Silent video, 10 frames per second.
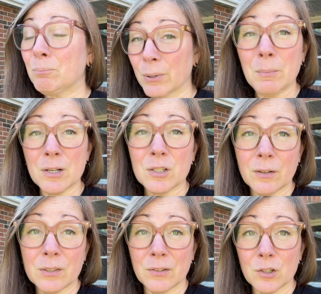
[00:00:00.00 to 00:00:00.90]
pretty much
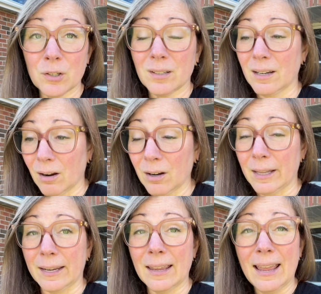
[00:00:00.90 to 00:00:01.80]
self-sufficient in
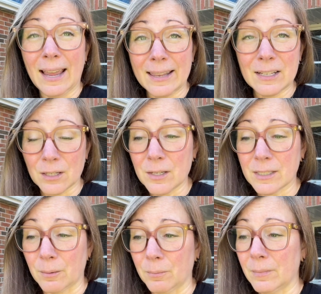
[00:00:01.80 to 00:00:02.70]
garlic, and that's
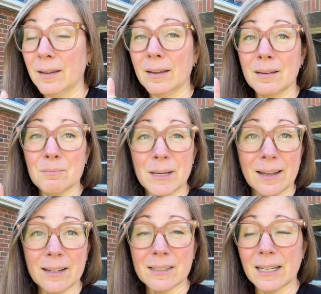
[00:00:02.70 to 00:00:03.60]
awesome
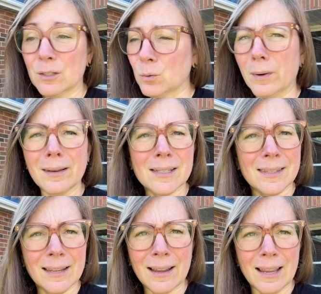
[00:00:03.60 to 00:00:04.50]
because it's one less
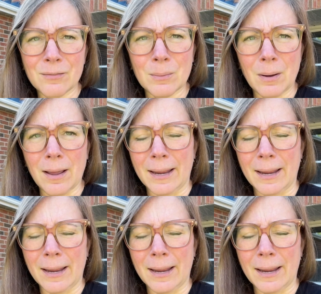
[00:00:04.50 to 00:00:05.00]
thing I have to buy.